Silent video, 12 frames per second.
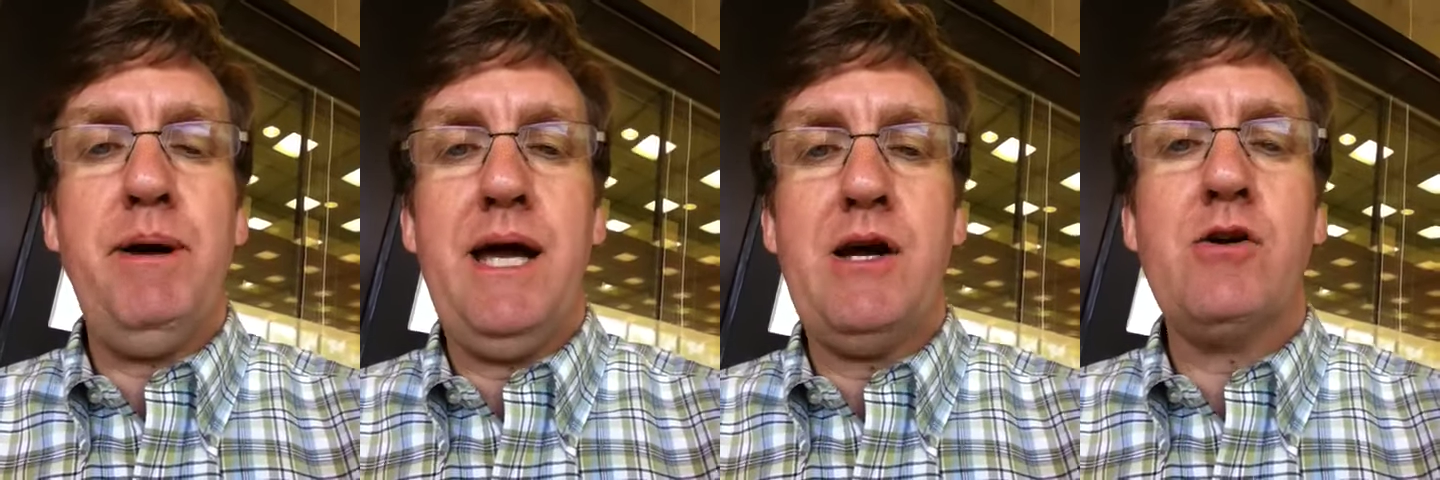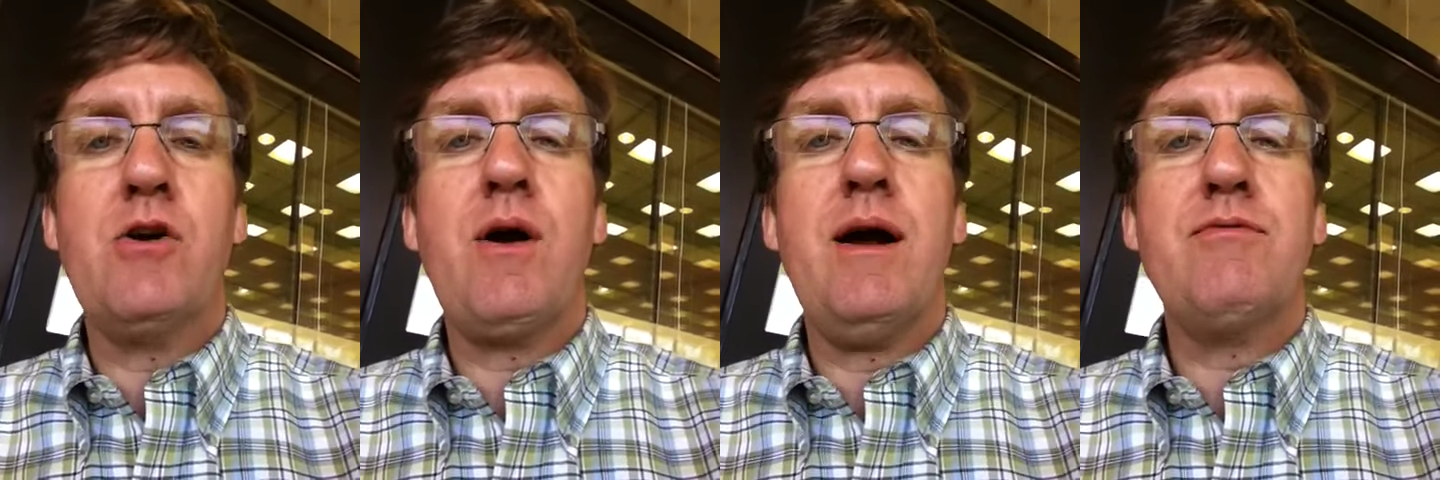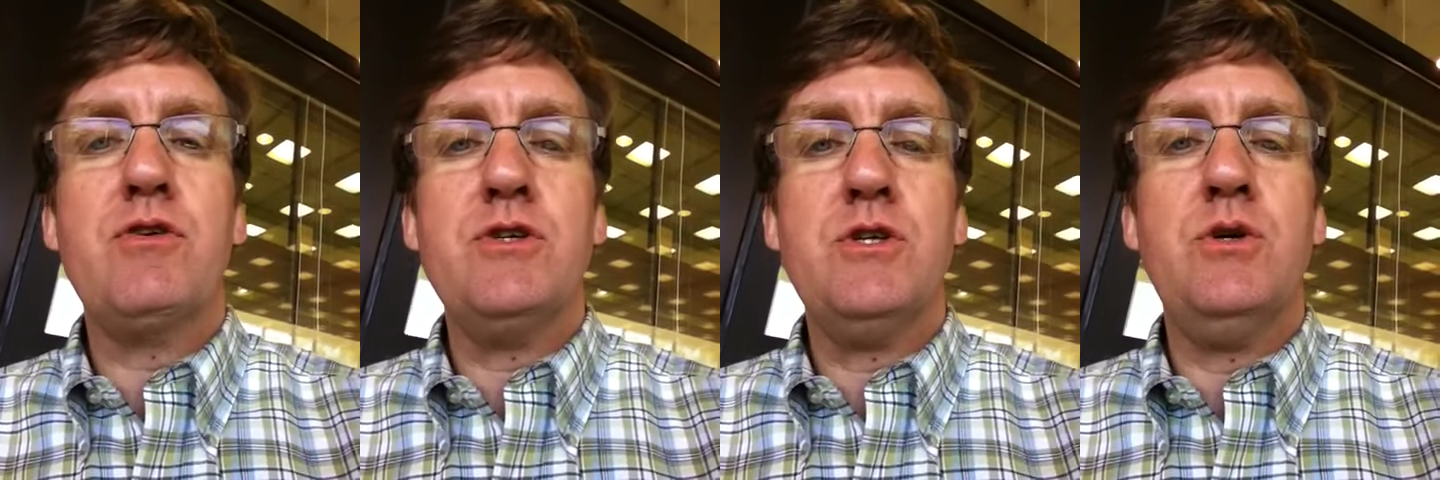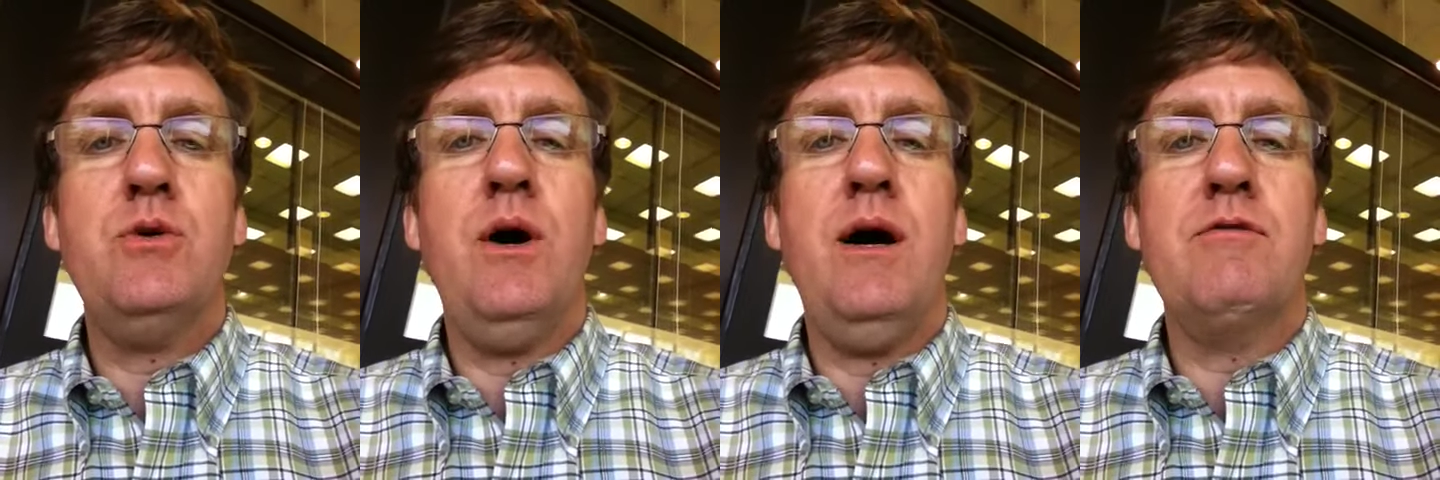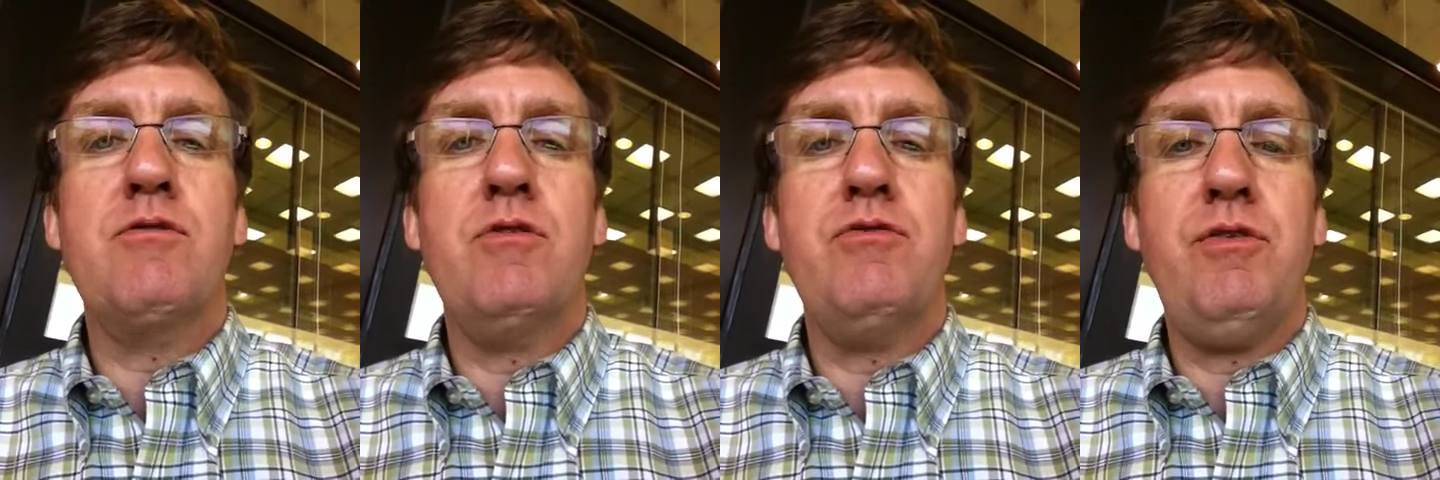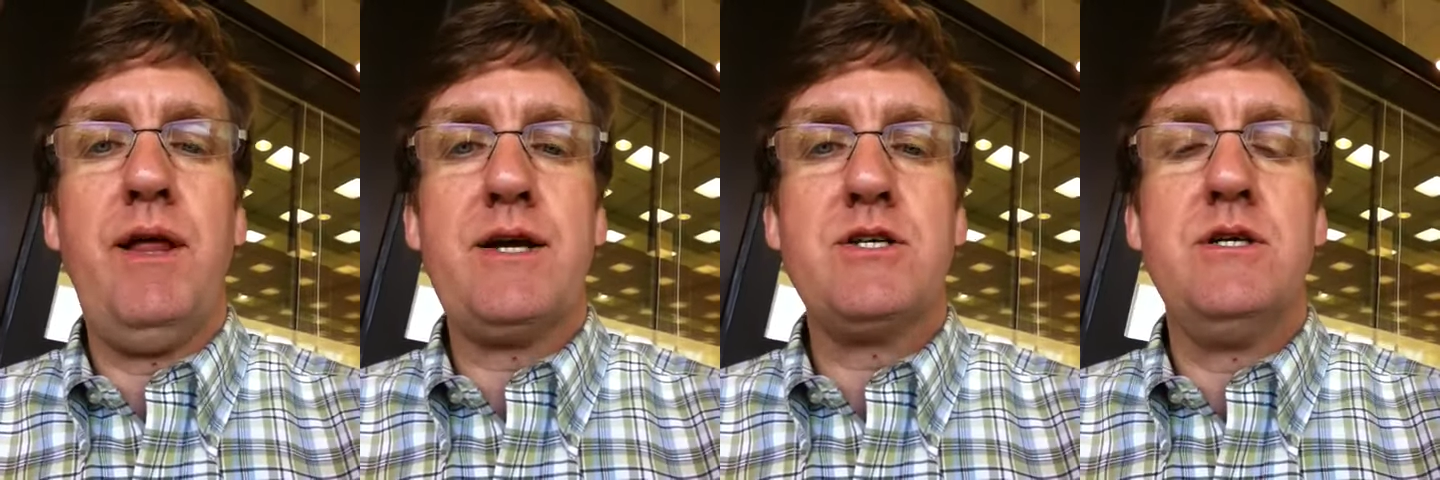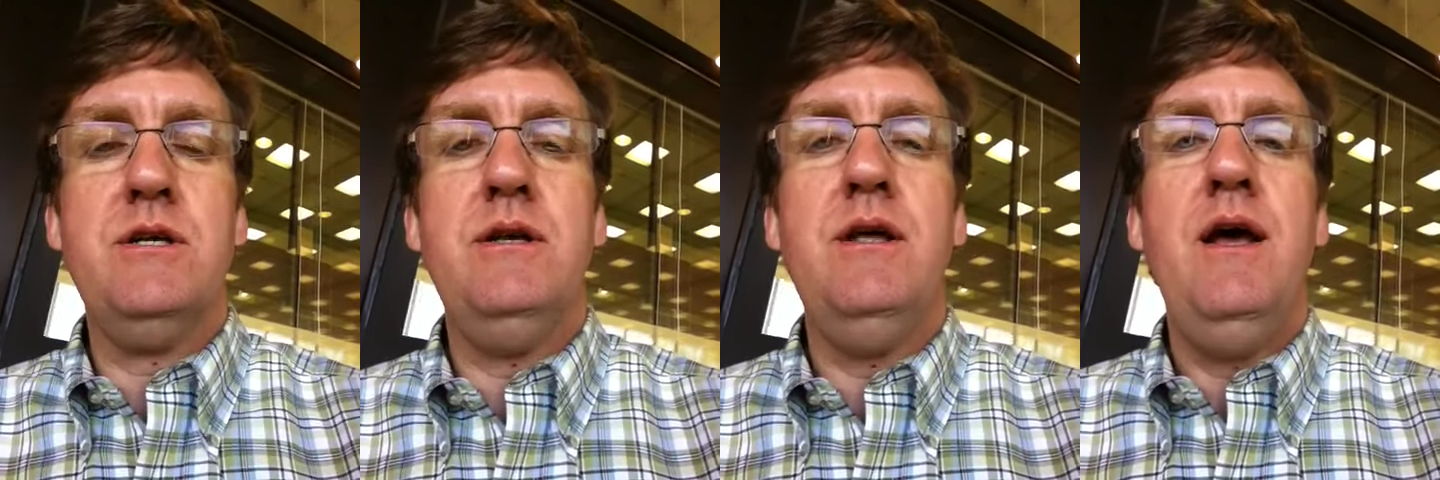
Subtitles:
paragraph or two of reflection